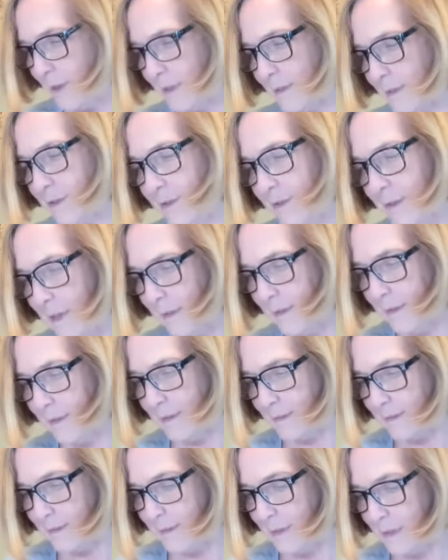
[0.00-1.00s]
test. You got
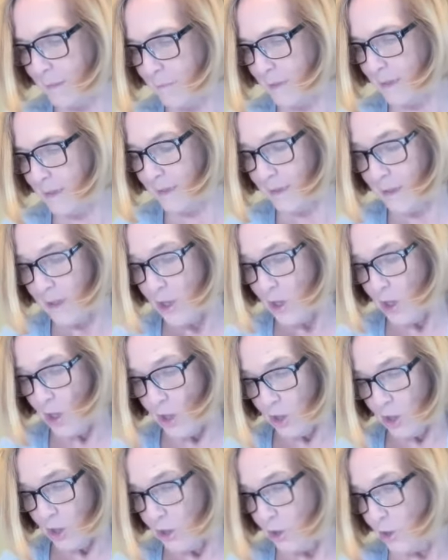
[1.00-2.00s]
it set a minute.
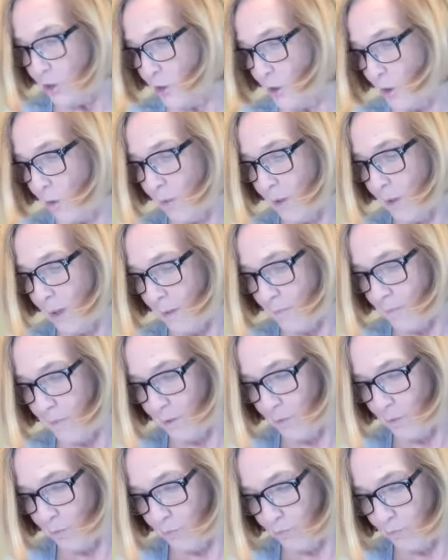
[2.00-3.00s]
So I'm
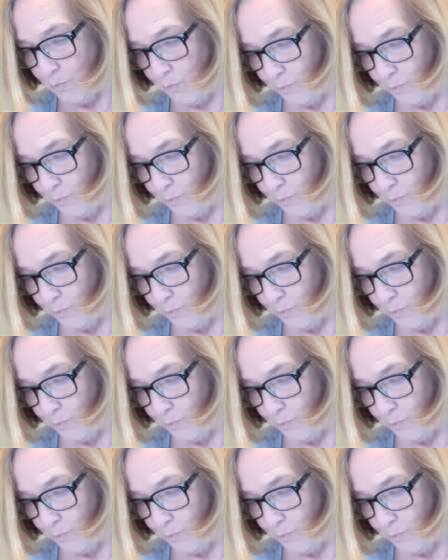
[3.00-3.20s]
gonna